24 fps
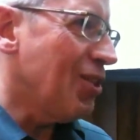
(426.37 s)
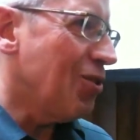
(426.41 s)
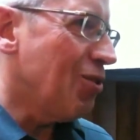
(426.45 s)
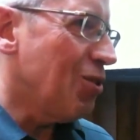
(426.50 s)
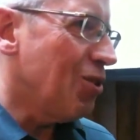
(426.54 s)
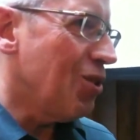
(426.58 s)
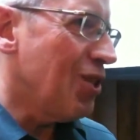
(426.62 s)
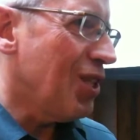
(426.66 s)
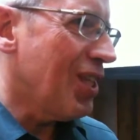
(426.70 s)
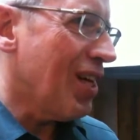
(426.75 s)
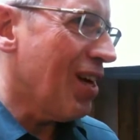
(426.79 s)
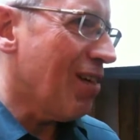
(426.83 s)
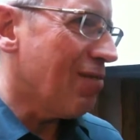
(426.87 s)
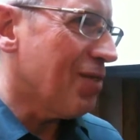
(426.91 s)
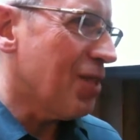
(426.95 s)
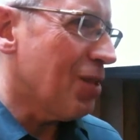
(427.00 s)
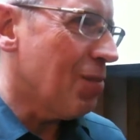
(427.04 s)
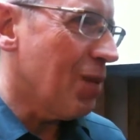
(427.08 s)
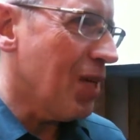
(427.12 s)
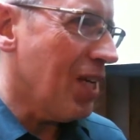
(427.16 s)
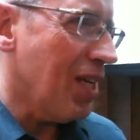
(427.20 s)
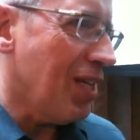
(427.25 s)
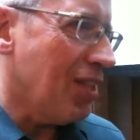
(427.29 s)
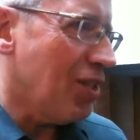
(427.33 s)
are you good enough
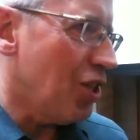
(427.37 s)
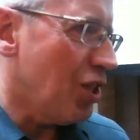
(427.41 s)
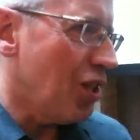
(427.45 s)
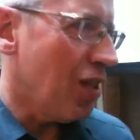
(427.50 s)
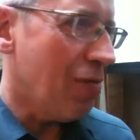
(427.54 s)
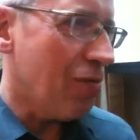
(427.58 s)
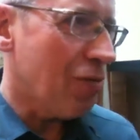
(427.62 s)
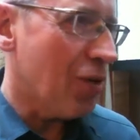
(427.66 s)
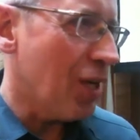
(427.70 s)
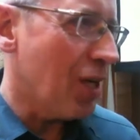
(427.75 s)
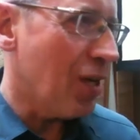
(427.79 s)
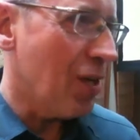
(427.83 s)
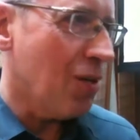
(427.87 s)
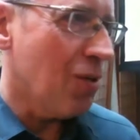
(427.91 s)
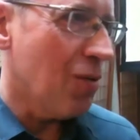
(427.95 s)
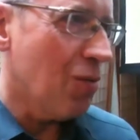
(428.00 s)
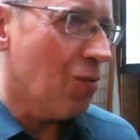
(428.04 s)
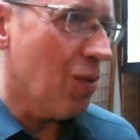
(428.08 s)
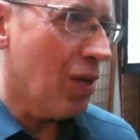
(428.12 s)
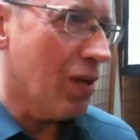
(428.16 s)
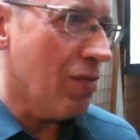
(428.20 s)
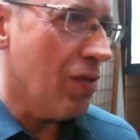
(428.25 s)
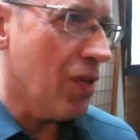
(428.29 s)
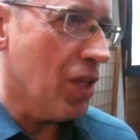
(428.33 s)
to be delivering
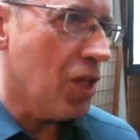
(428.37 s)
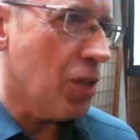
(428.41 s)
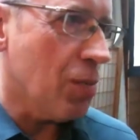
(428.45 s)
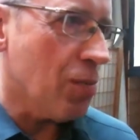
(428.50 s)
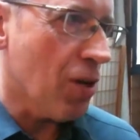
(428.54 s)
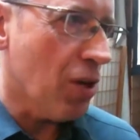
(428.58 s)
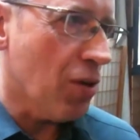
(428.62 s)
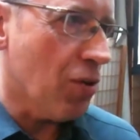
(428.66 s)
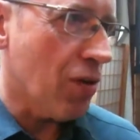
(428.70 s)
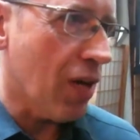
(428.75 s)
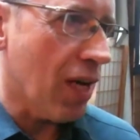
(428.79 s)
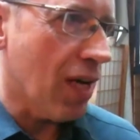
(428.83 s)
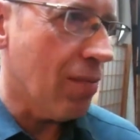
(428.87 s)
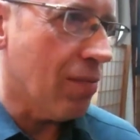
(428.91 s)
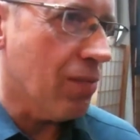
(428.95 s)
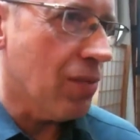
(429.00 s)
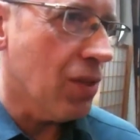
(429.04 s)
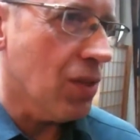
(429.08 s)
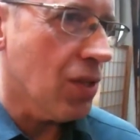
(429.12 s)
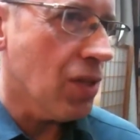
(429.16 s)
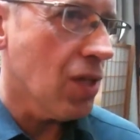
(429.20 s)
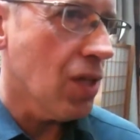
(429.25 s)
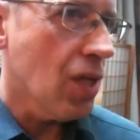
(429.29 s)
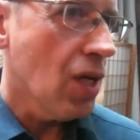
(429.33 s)
one of these
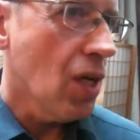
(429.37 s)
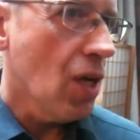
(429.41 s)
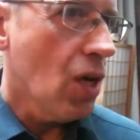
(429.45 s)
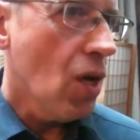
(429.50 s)
programs?